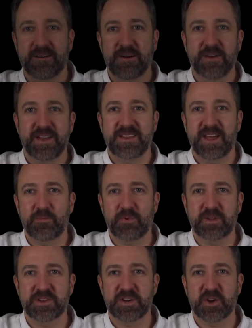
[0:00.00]
Okay, now
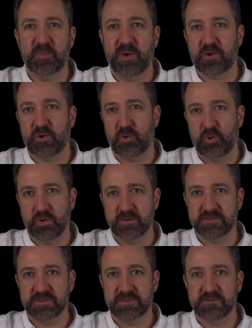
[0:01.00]
we're going to talk about
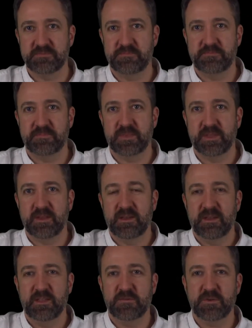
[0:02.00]
chords.
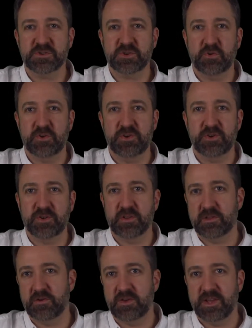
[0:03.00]
The first chord you're
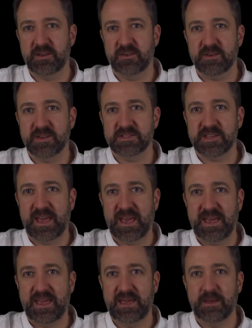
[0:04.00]
going to learn here is
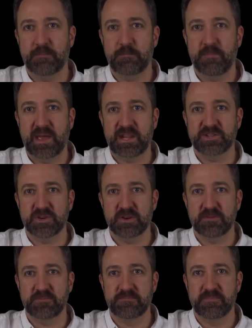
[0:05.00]
A
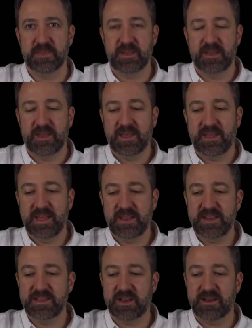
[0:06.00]
major.
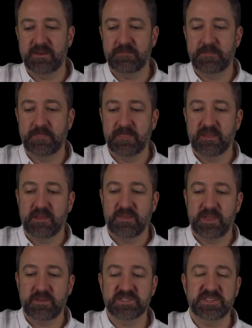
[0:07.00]
Anytime
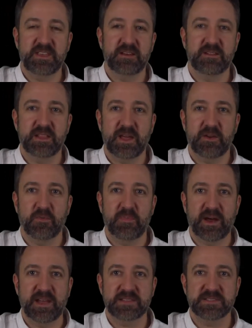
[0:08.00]
that you see a letter
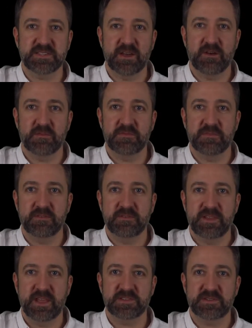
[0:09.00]
by itself
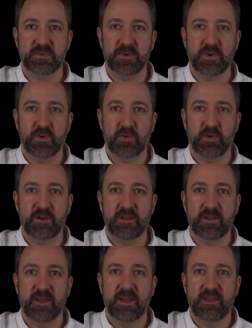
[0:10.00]
next to a
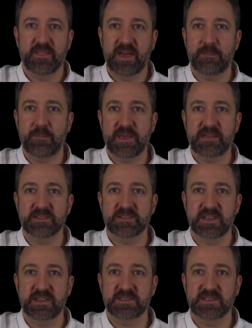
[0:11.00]
chord, that
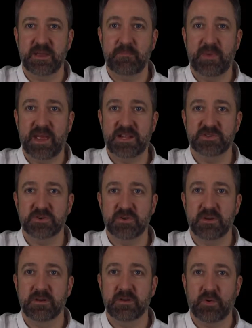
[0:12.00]
means it's a
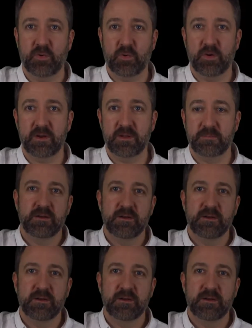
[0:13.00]
major chord.